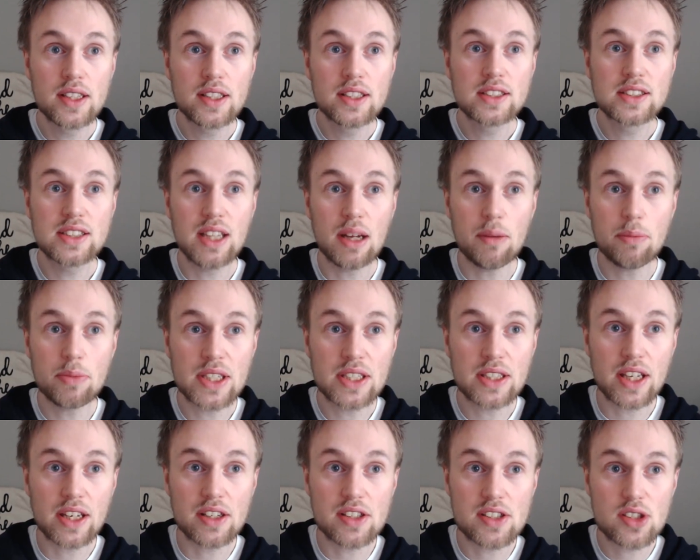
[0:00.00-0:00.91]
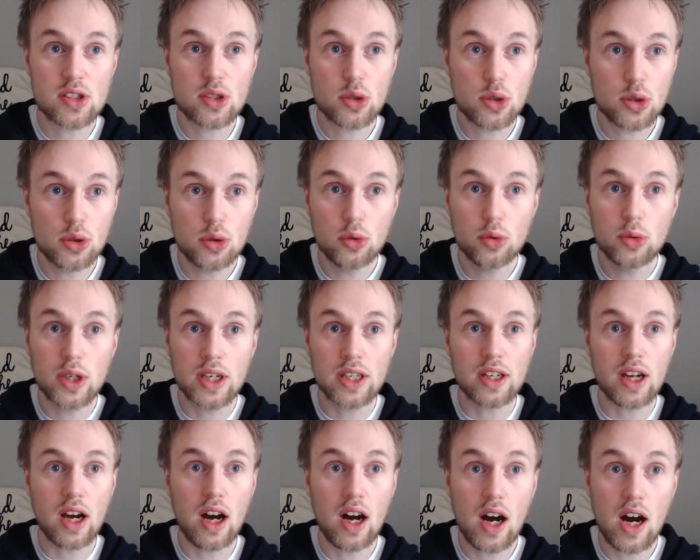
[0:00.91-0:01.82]
Something that is true and
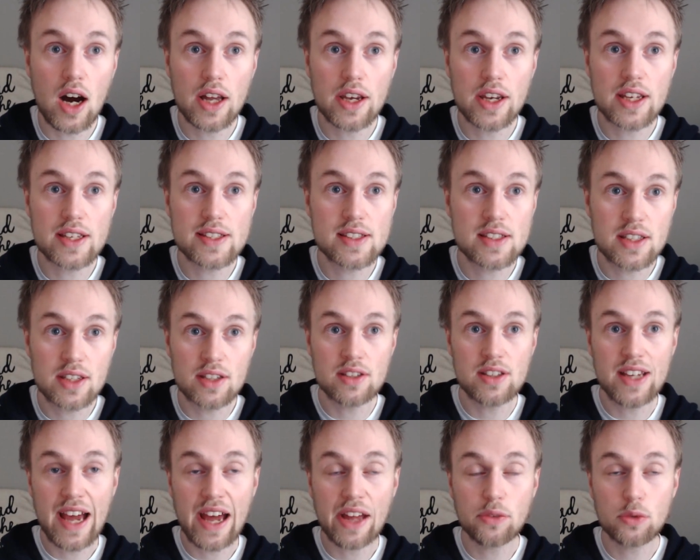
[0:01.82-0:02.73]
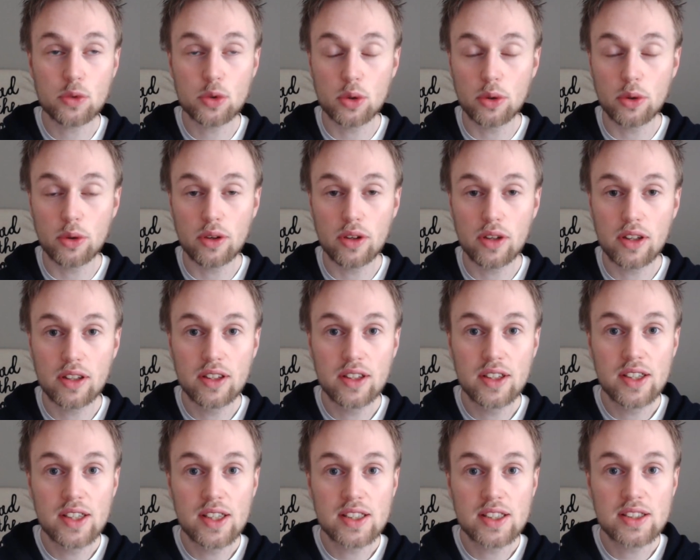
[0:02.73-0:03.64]
honest and natural.
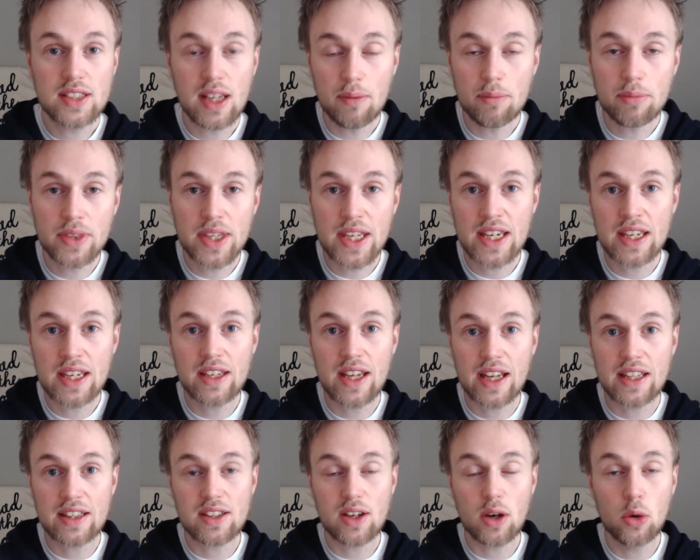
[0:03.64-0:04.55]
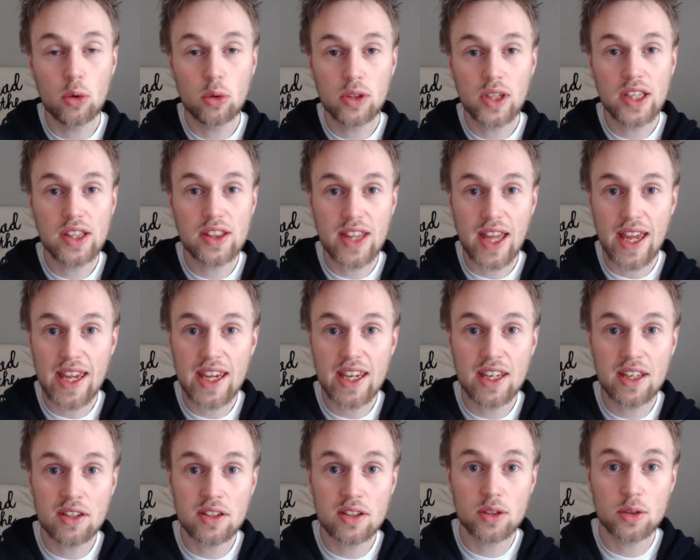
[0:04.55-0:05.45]
Something that only they
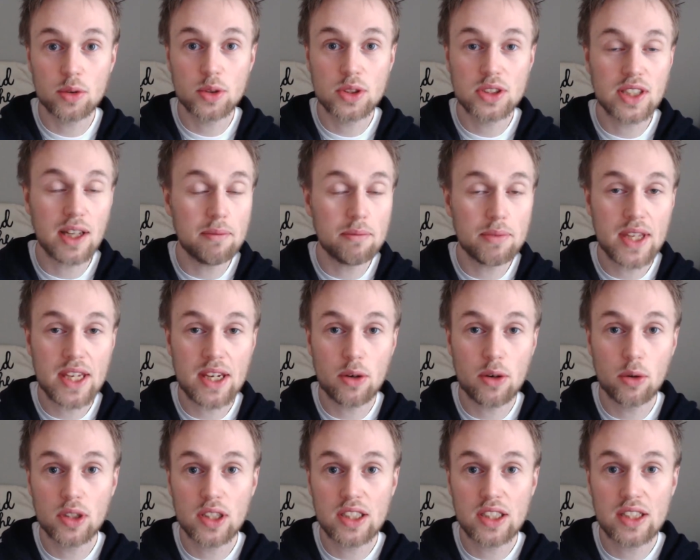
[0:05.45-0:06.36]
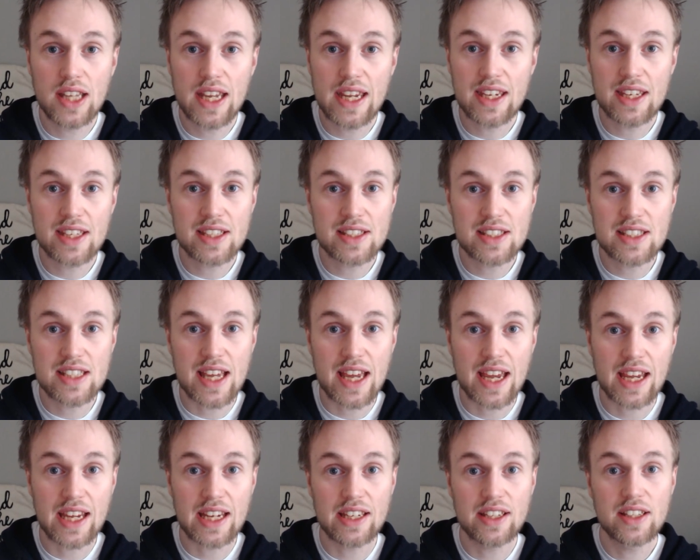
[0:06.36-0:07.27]
can do, something only they can
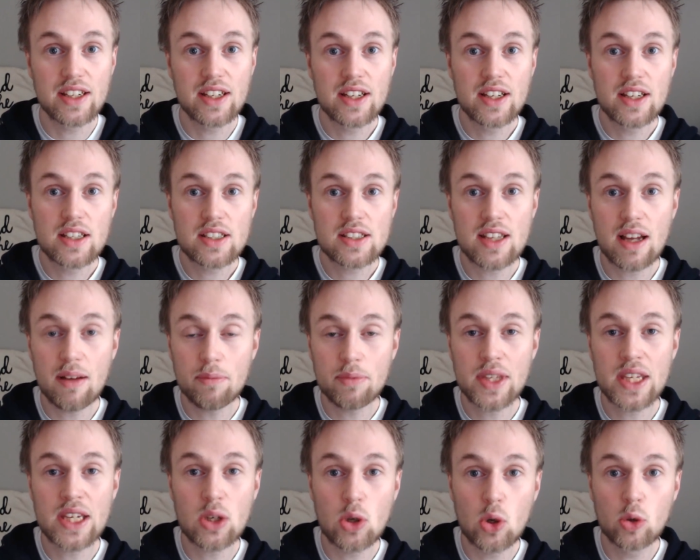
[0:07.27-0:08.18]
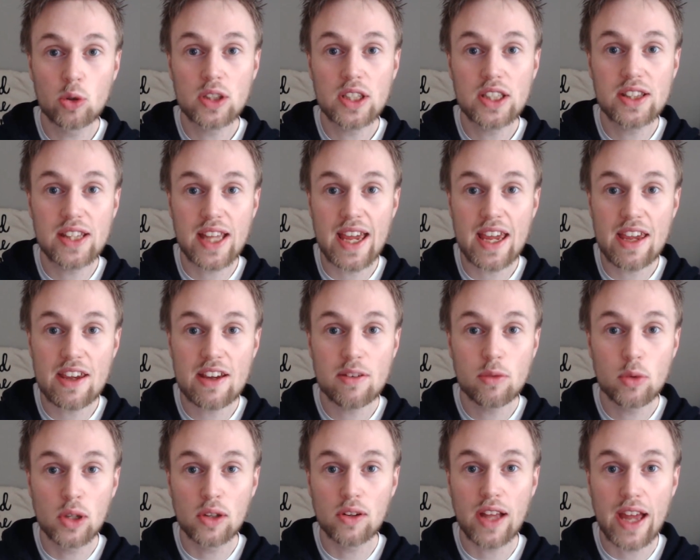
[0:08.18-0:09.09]
say, something only they
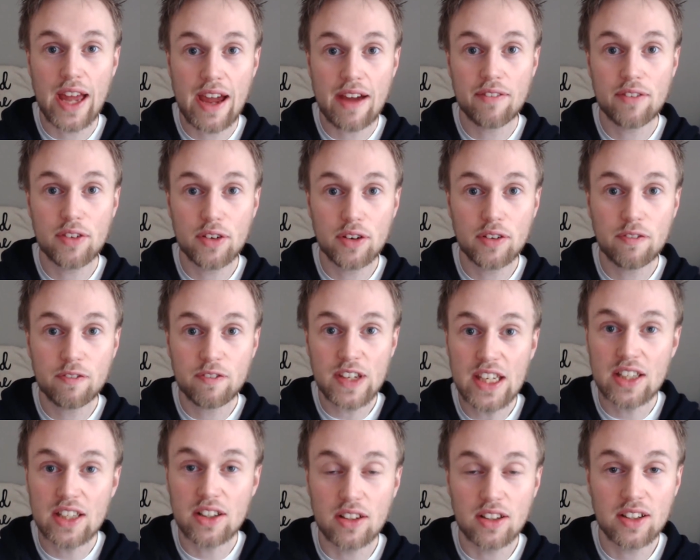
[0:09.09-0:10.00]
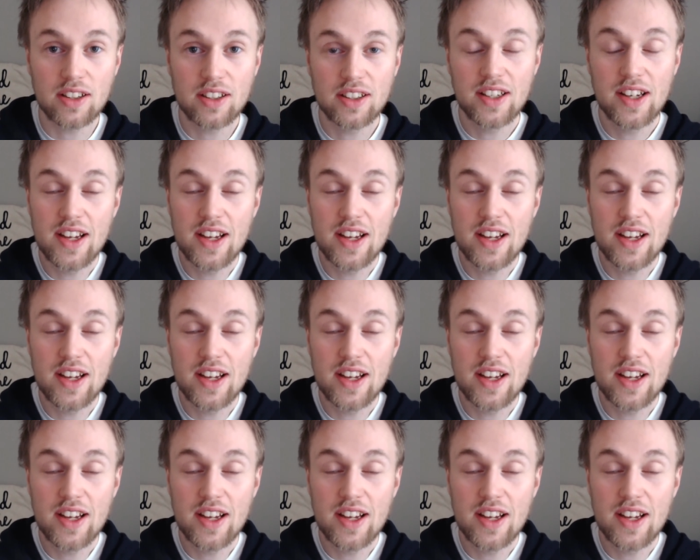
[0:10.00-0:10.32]
will ever feel.